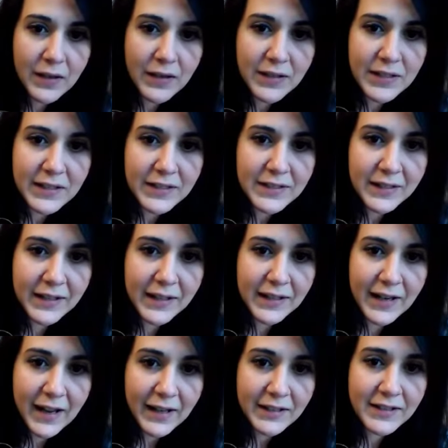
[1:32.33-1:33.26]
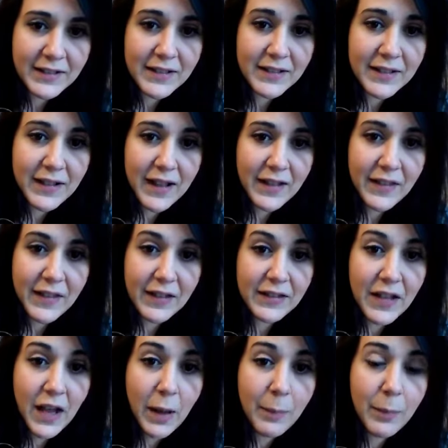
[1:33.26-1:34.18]
need to connect, and the
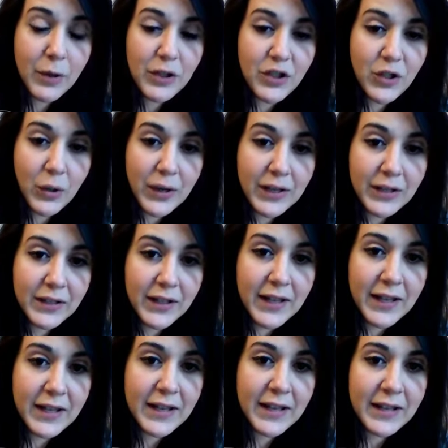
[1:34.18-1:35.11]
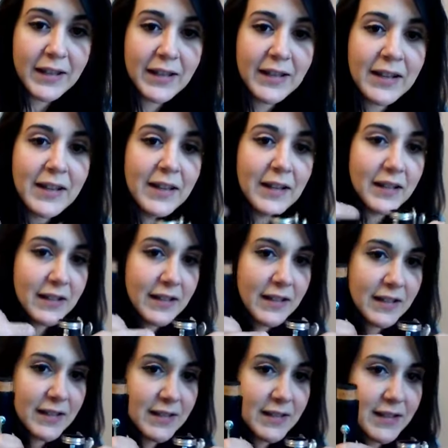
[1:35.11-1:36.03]
upper joint key
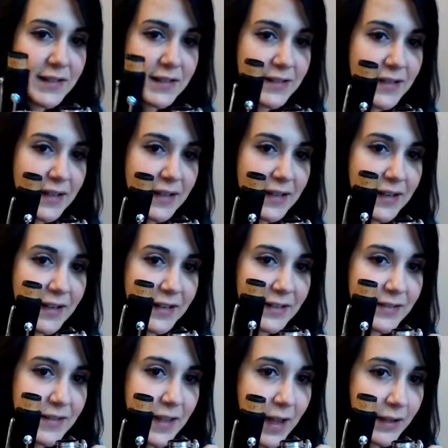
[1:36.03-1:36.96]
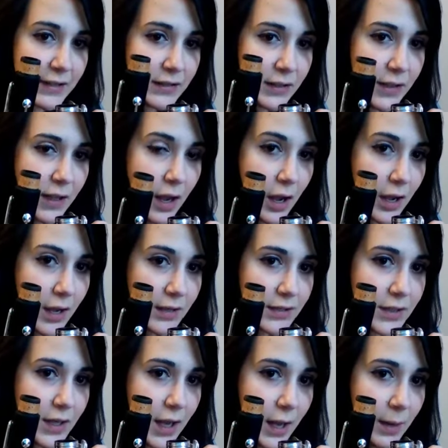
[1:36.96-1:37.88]
needs to sit exactly
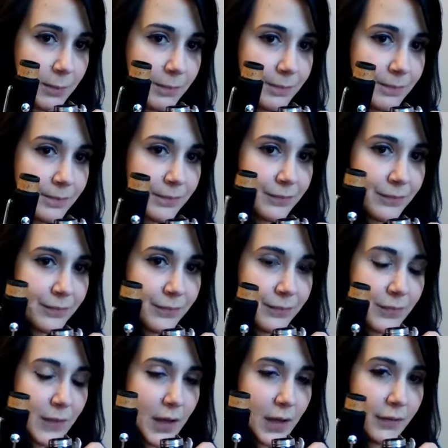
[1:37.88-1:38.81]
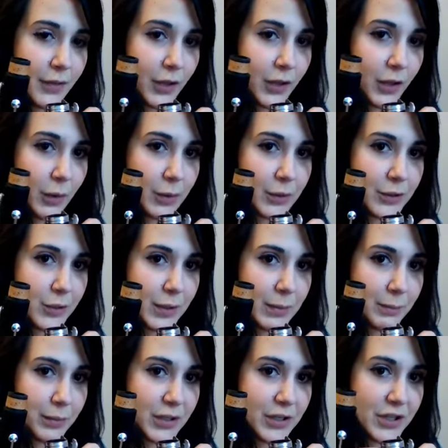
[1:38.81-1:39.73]
on top of the lower
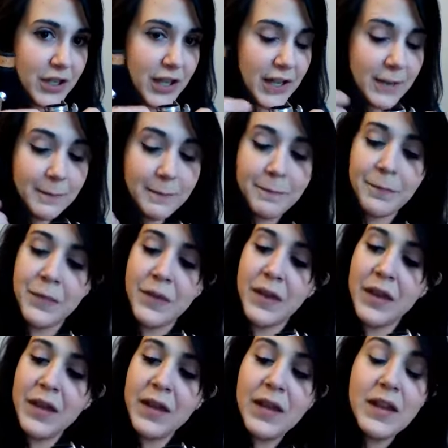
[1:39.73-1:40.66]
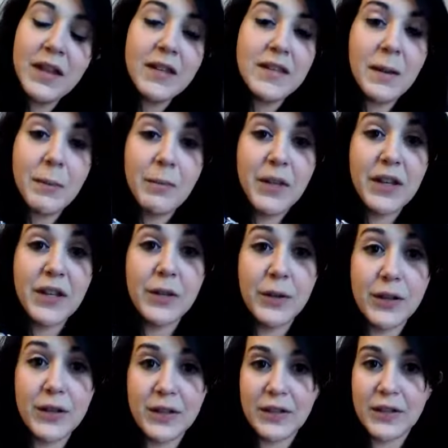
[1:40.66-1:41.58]
joint bridge key. Something
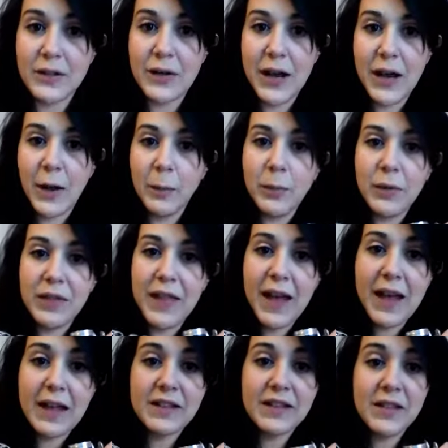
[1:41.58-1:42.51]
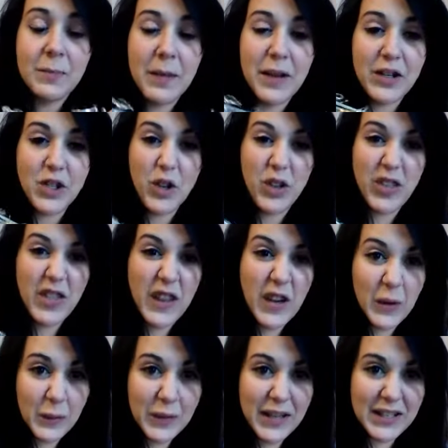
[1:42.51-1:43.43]
you can do to help with that, to make sure that they
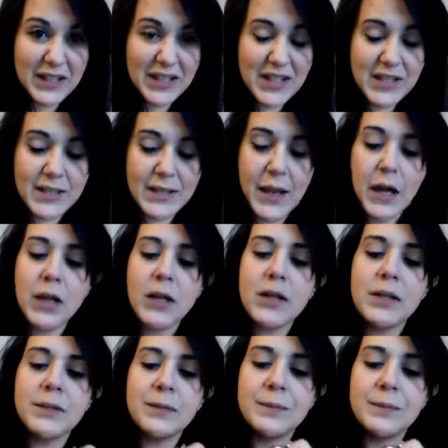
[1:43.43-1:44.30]
don't get stuck,